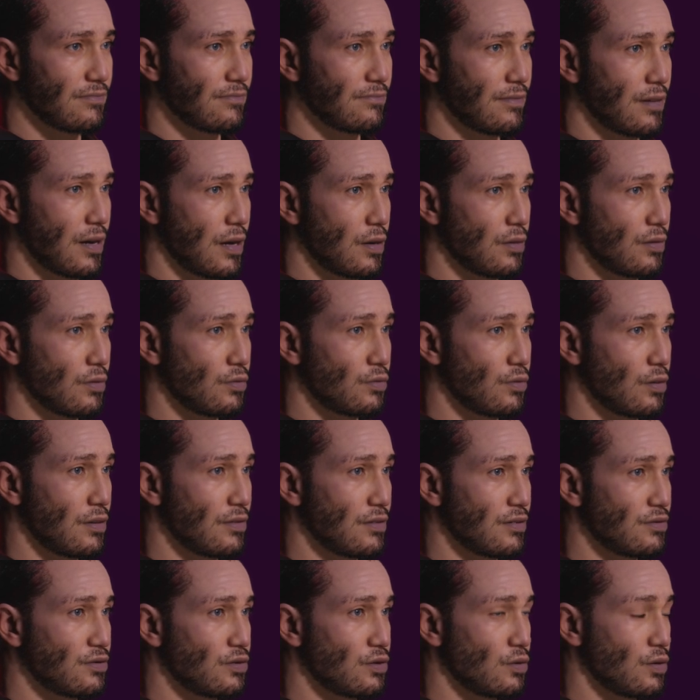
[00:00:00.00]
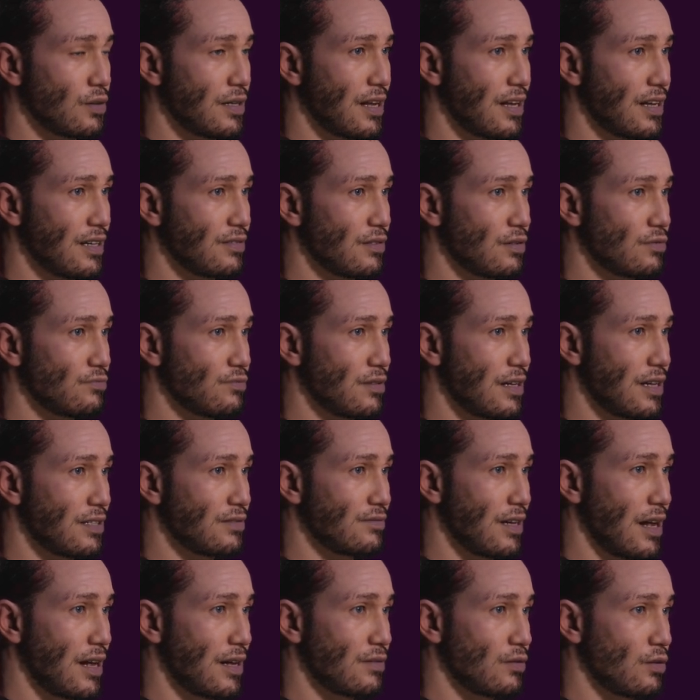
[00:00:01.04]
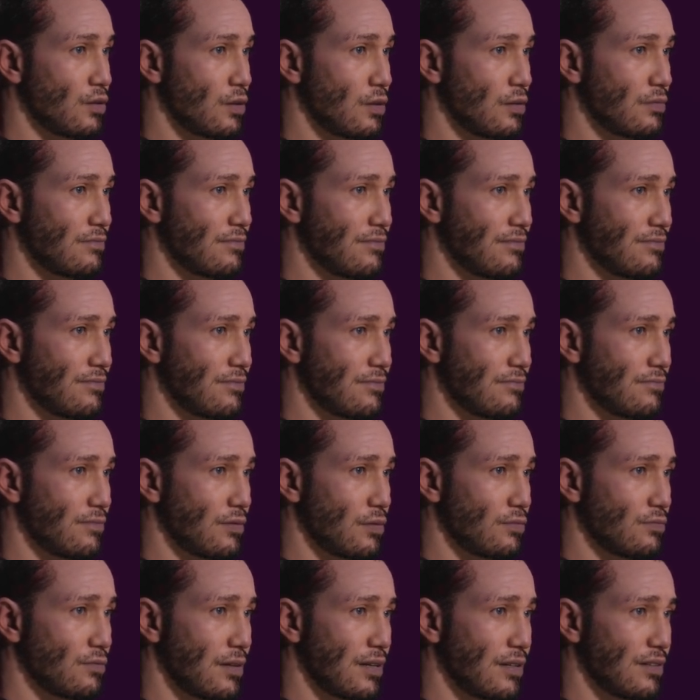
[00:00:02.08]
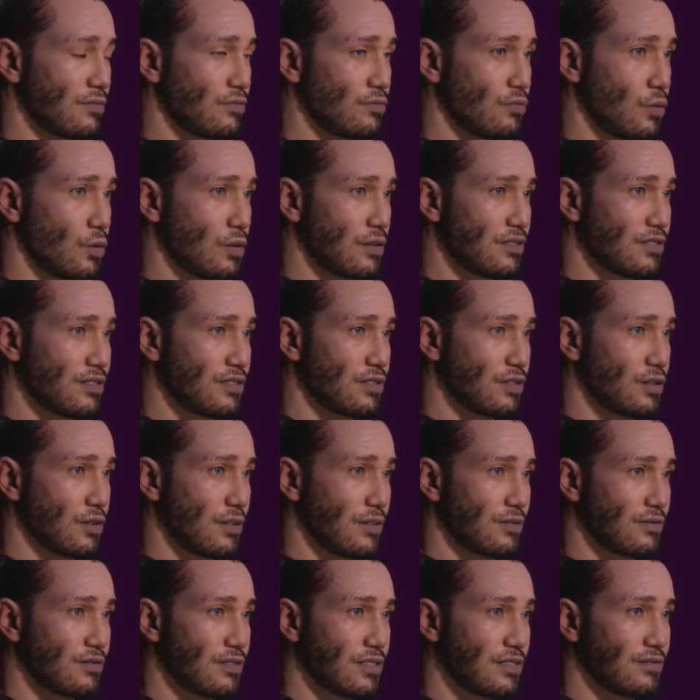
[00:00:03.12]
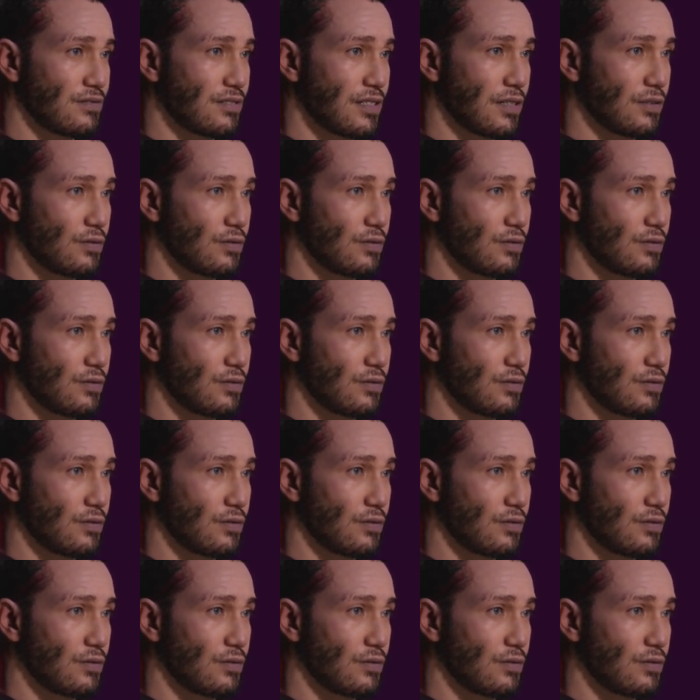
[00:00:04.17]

algorithms create a feedback loop that reinforces your existing